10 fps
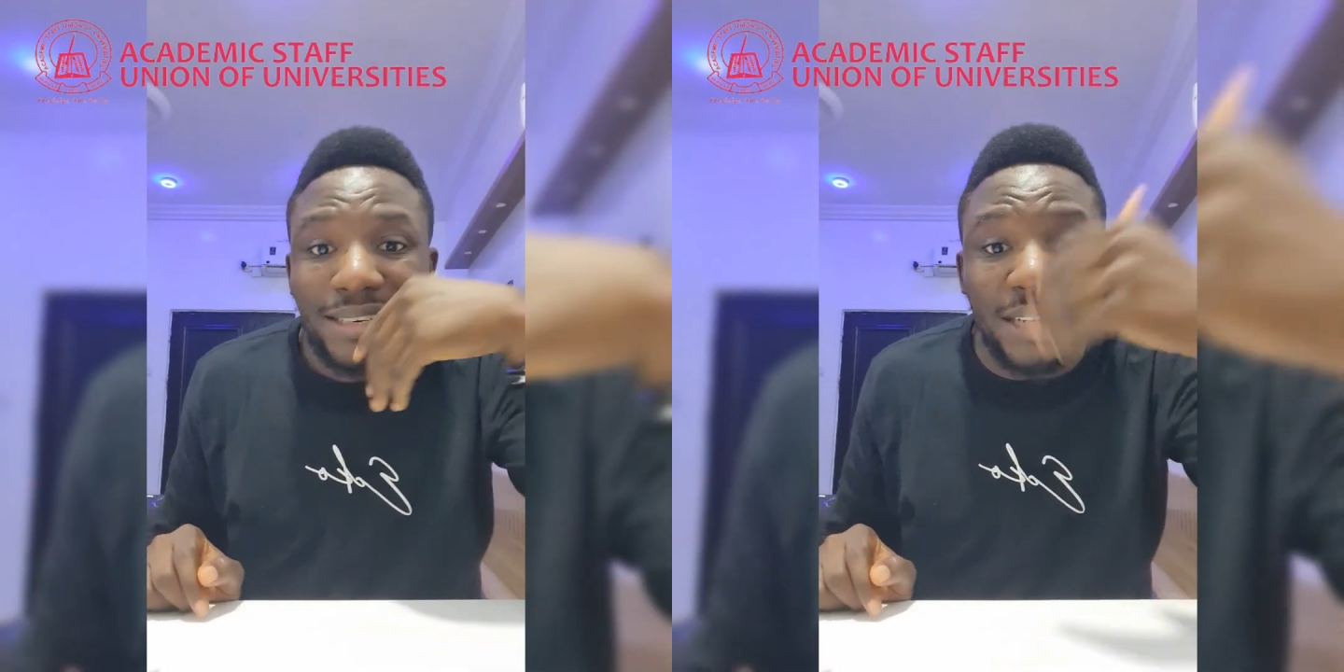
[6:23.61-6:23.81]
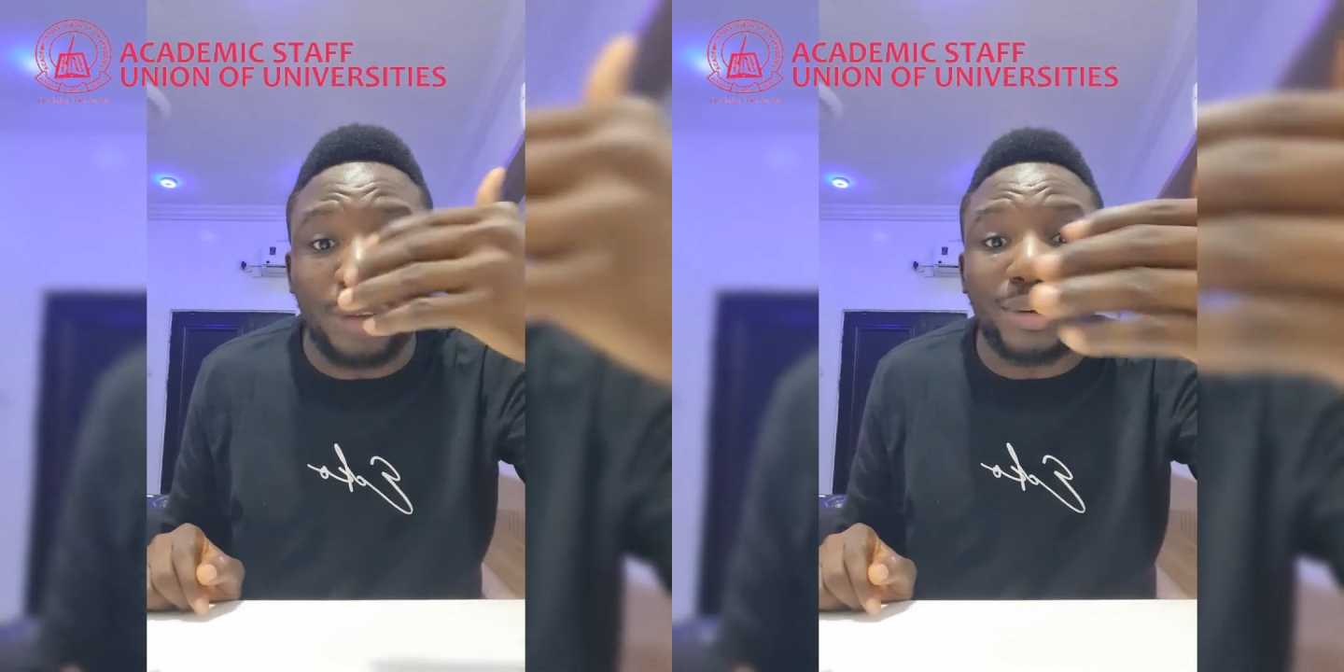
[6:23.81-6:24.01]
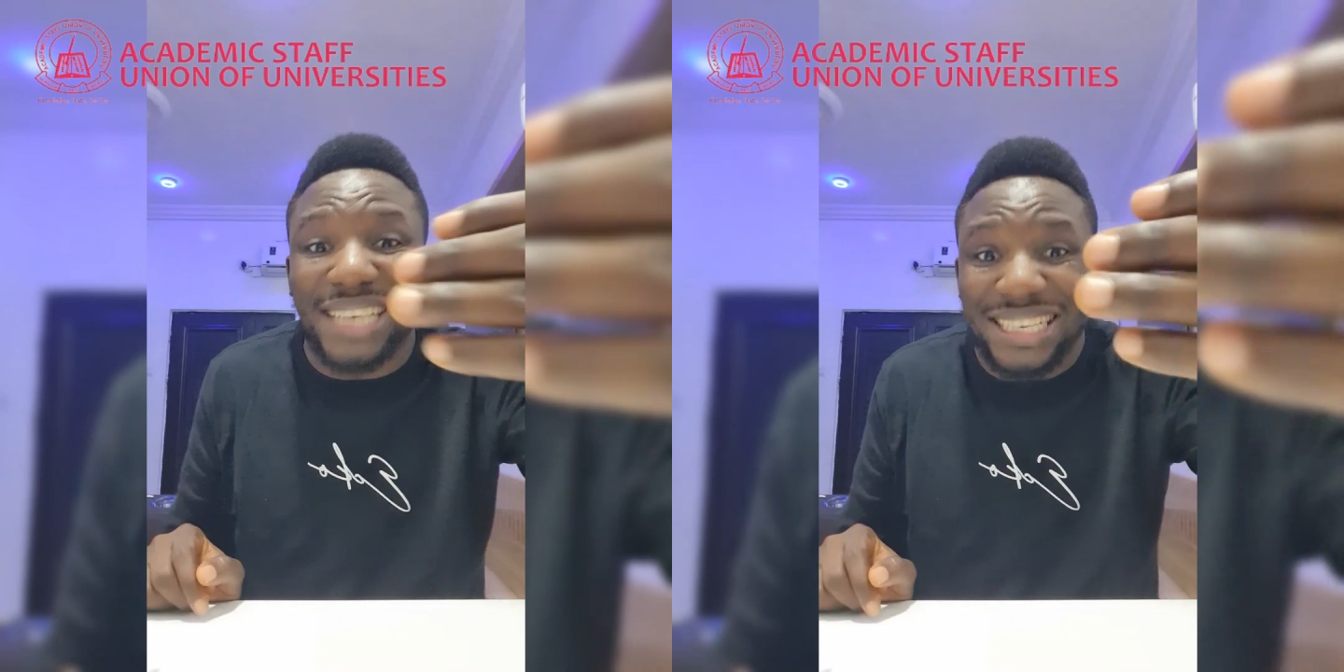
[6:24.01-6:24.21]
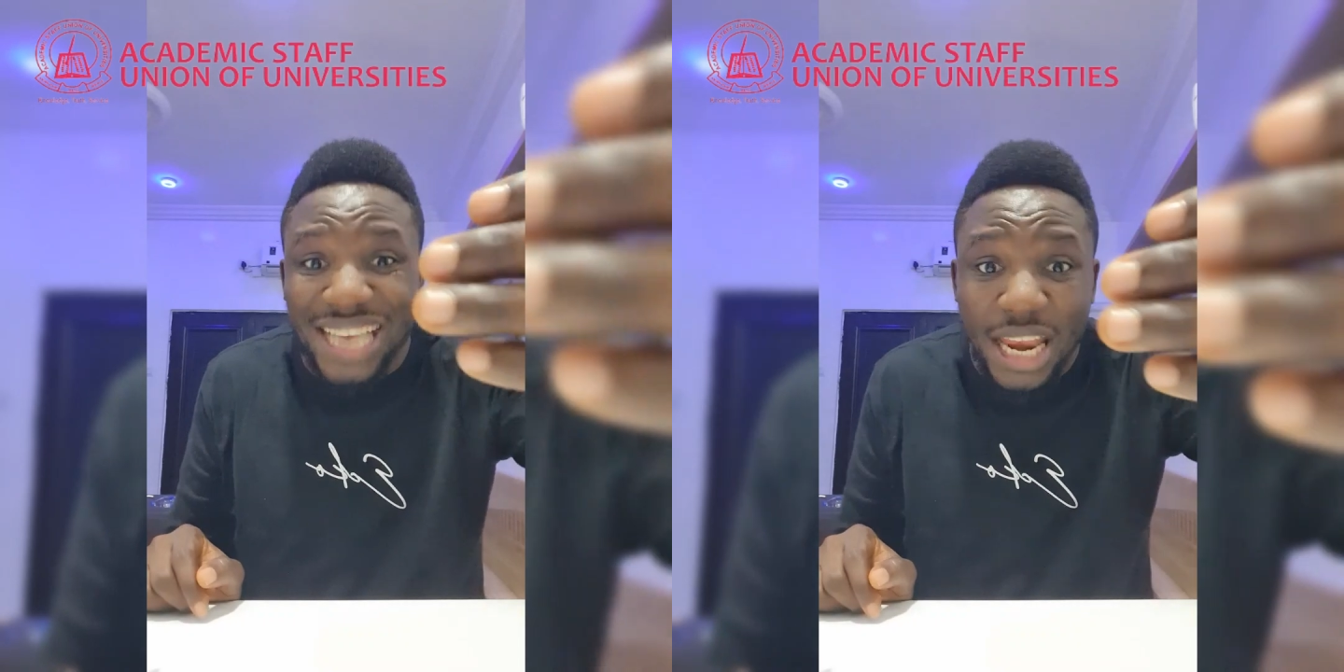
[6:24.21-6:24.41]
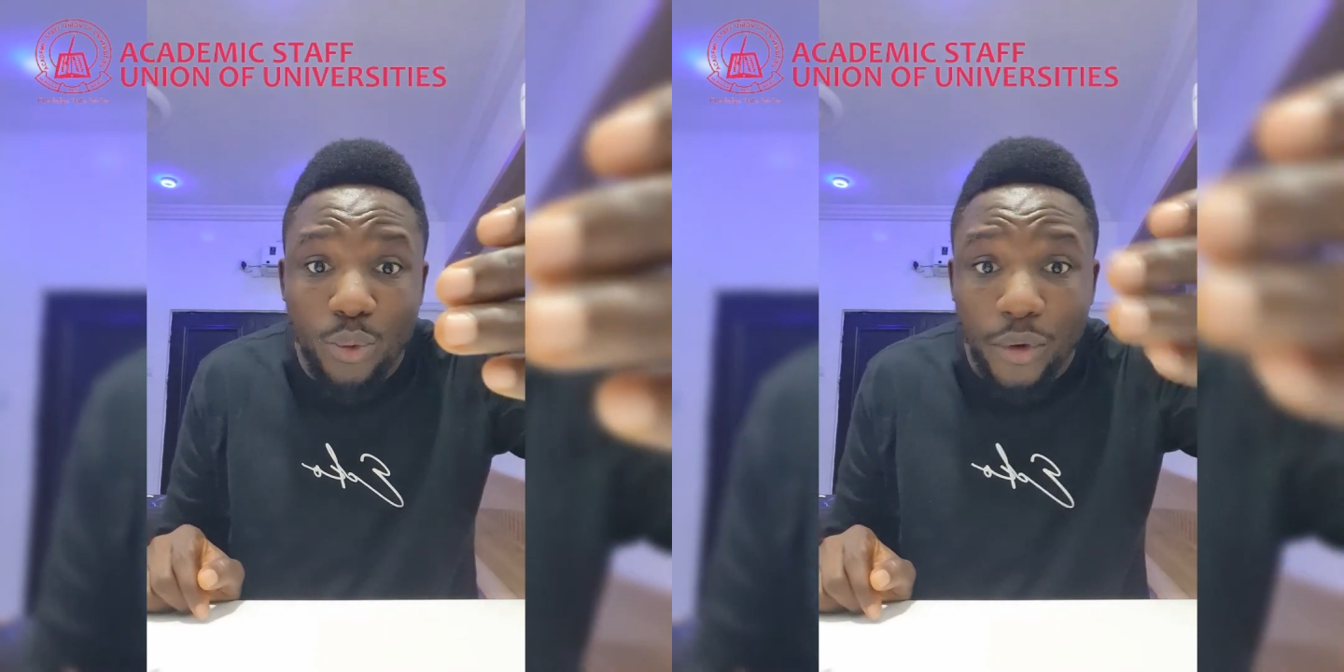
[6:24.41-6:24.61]
Graduates are
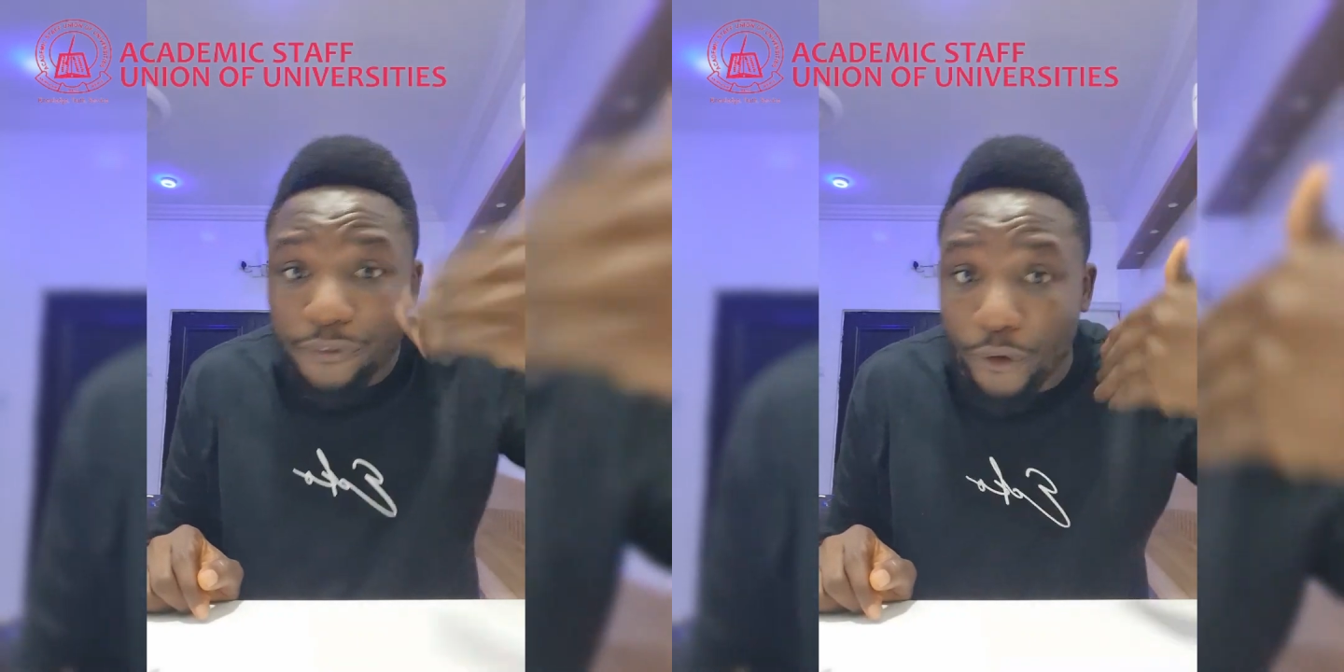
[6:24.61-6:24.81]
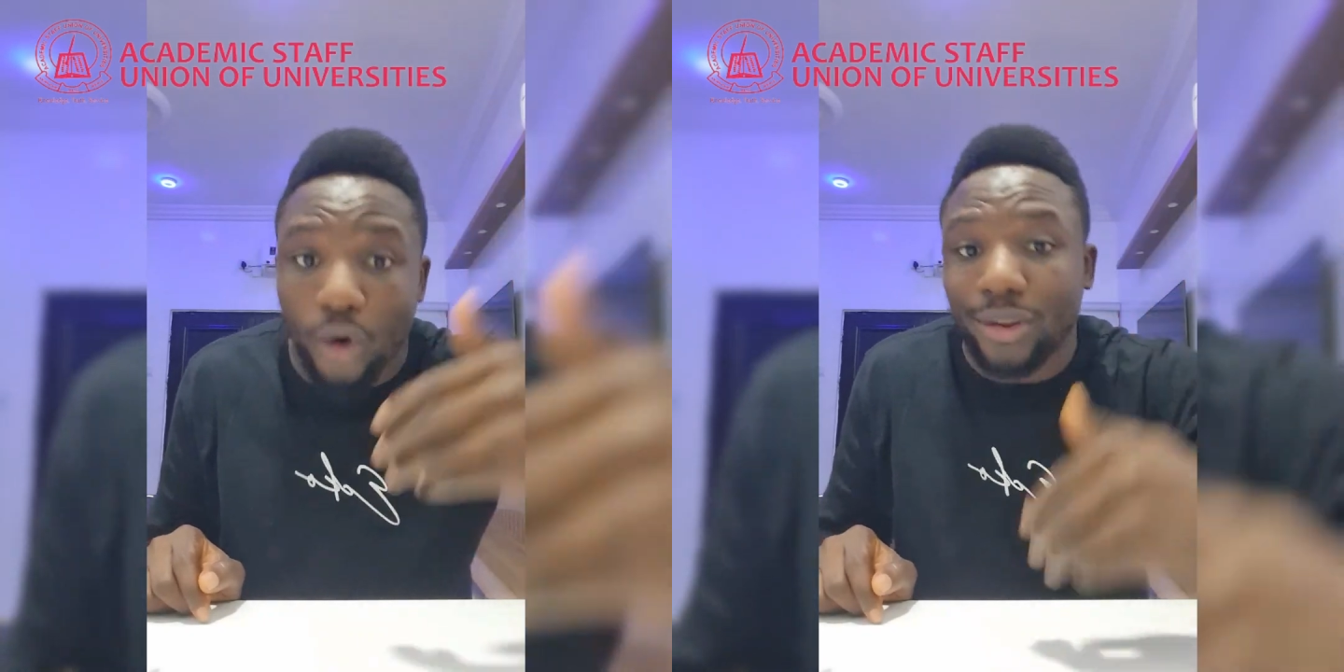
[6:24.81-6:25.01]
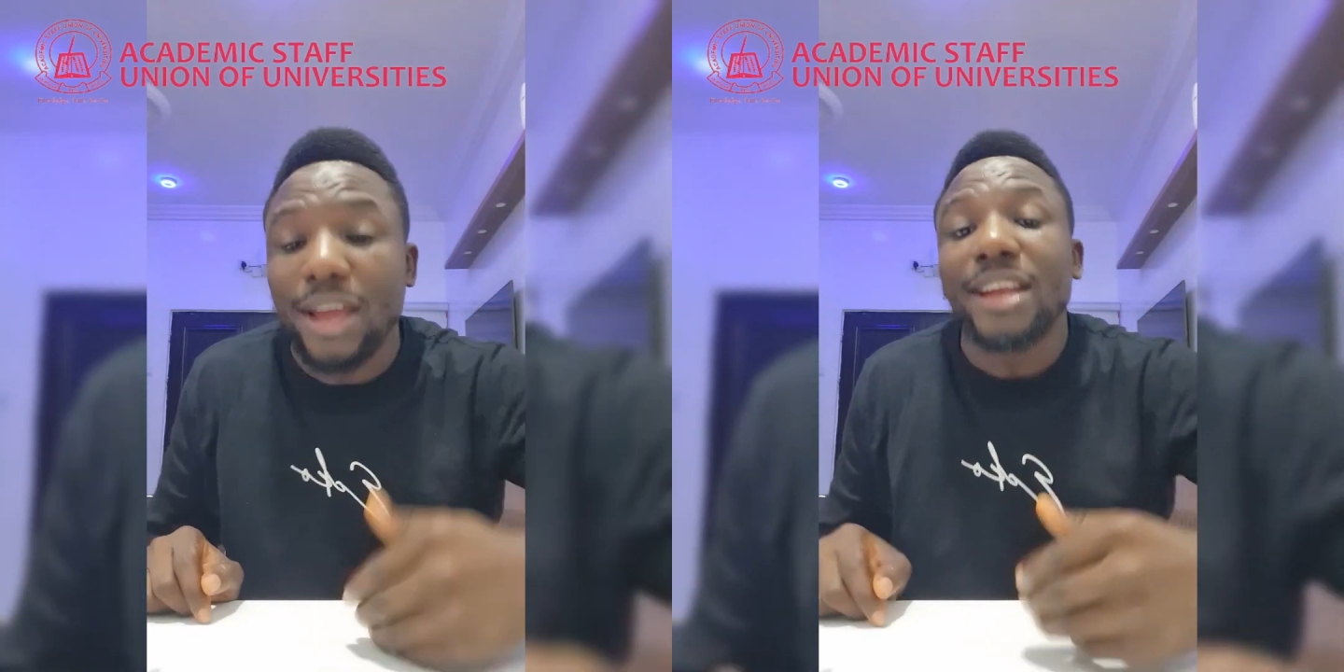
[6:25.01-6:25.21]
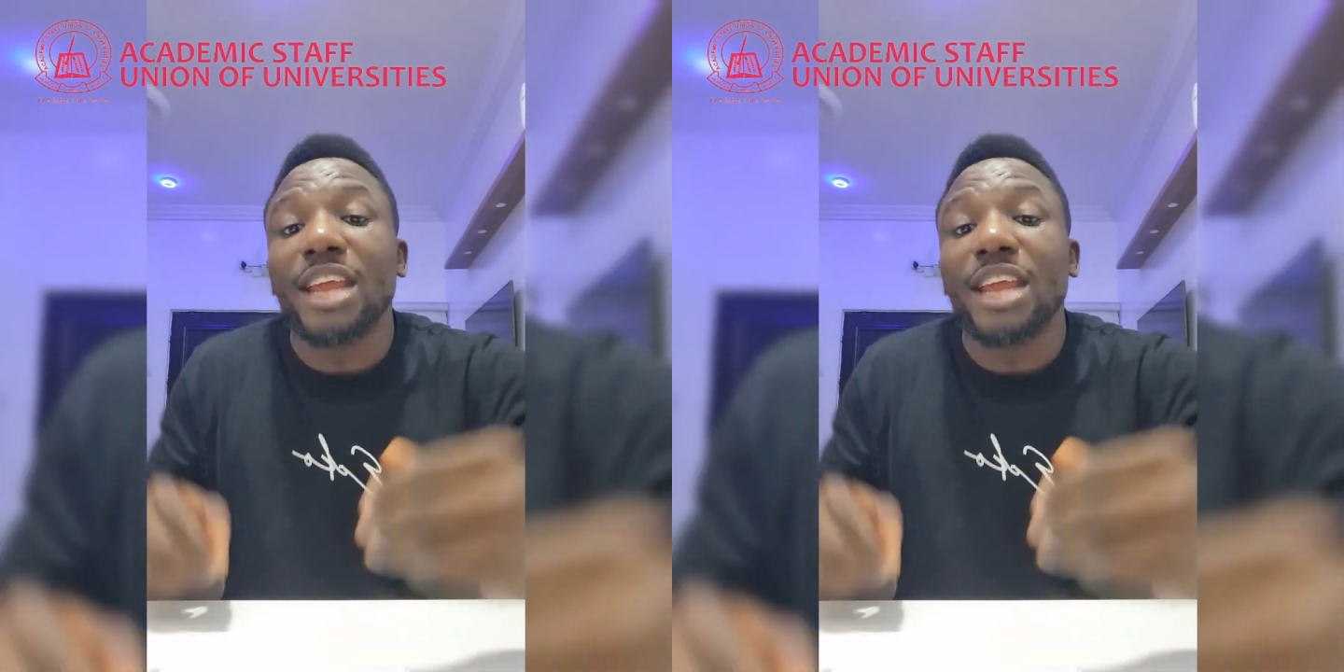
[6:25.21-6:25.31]
selling with on.